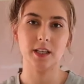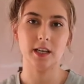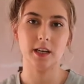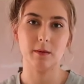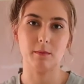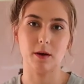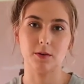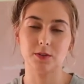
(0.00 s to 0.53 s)

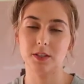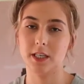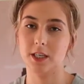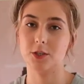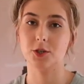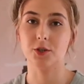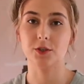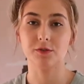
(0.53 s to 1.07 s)
think most
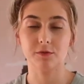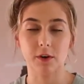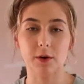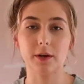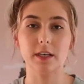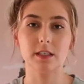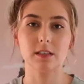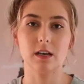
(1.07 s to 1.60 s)
teachers
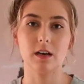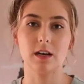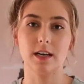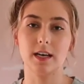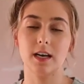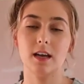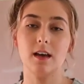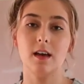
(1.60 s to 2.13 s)
focus
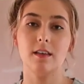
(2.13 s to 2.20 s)
on